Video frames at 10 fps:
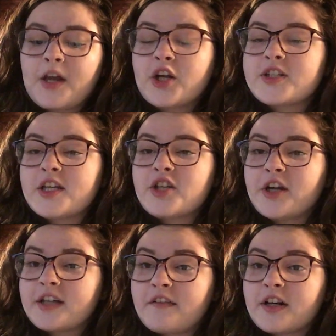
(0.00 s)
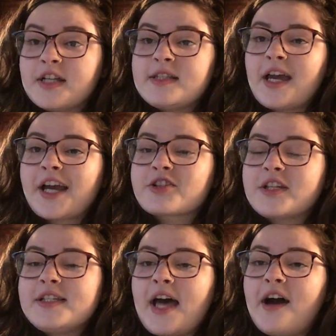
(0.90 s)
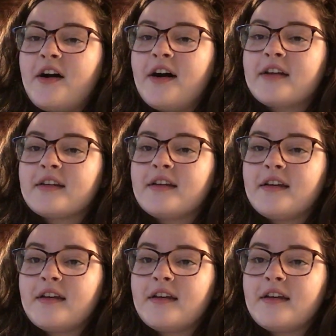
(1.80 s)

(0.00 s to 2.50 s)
nursing shared governance. I actually sat on